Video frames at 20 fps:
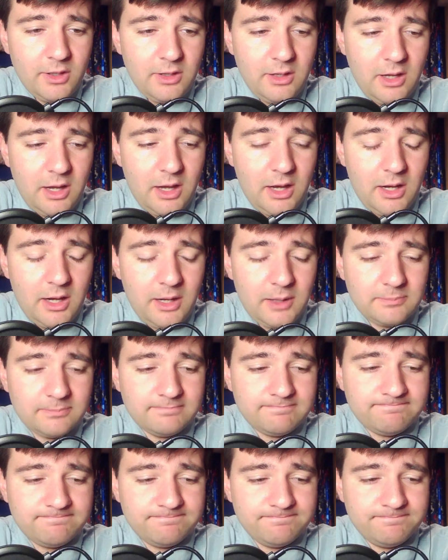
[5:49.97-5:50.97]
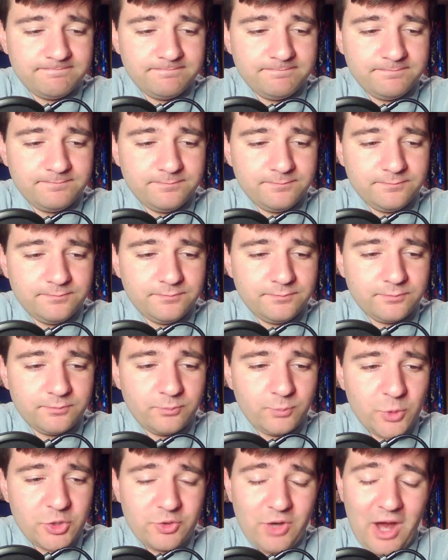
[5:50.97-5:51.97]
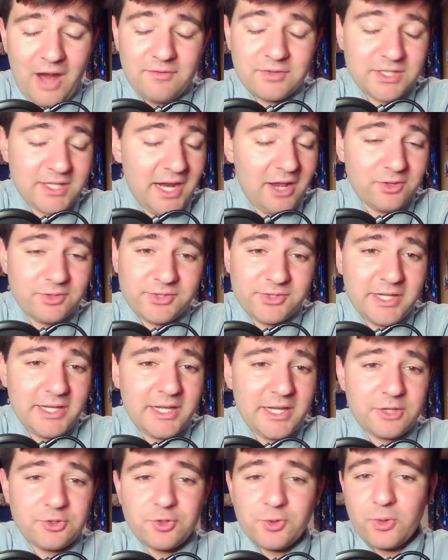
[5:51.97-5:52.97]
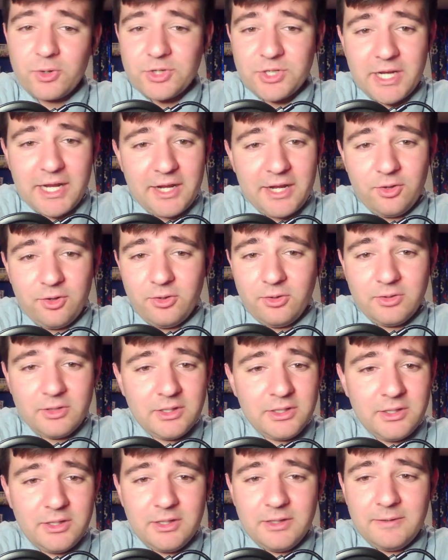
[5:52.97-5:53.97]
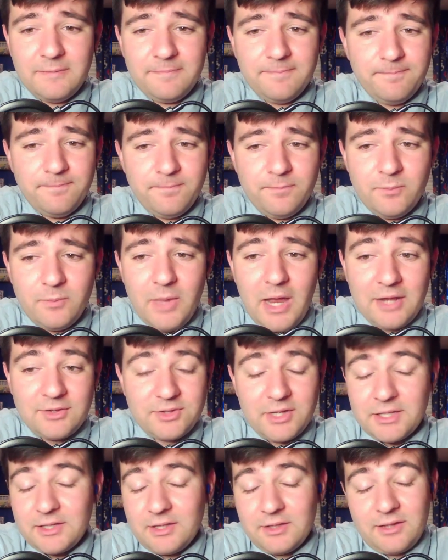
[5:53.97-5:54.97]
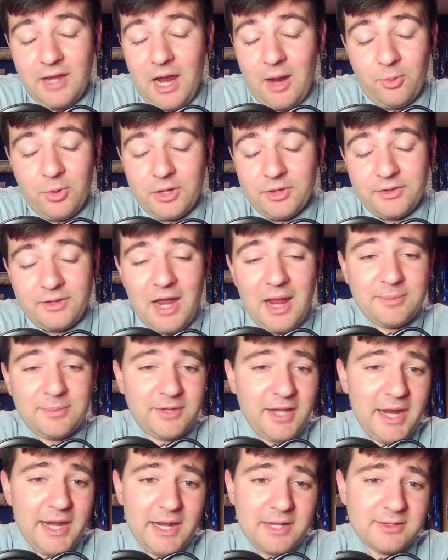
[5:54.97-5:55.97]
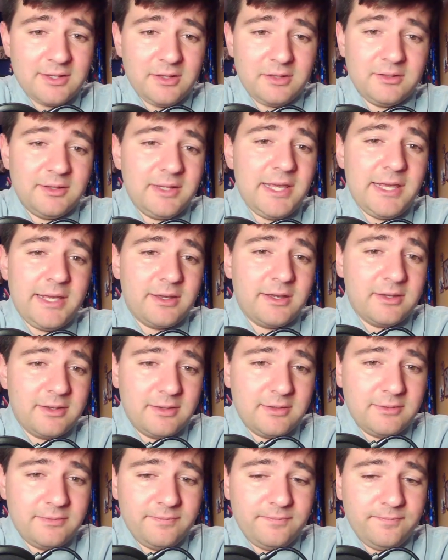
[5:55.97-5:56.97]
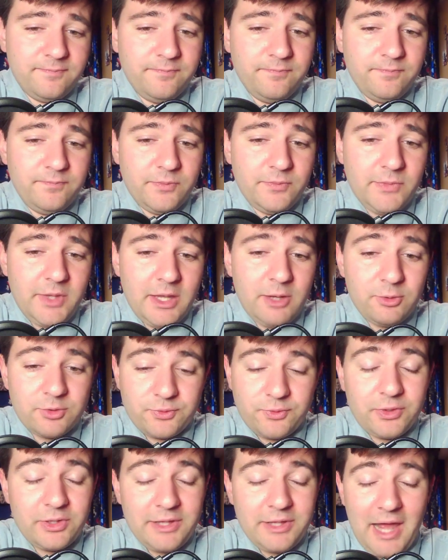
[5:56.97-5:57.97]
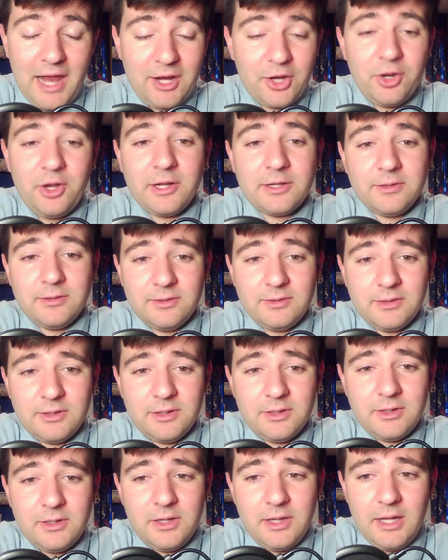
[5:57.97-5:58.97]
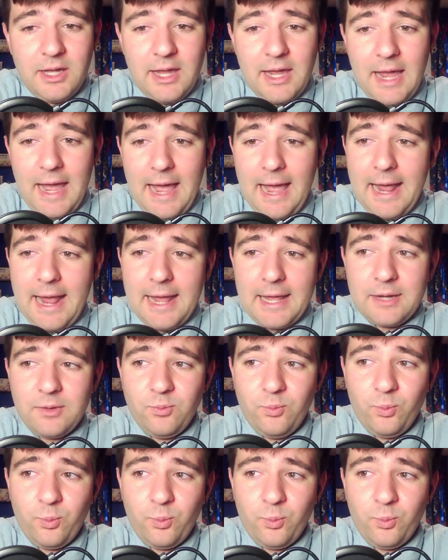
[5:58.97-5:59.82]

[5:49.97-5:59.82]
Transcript: um, with Travis Kelce and George Kittle as like the top one of the top tight ends in the league. He was really that good. And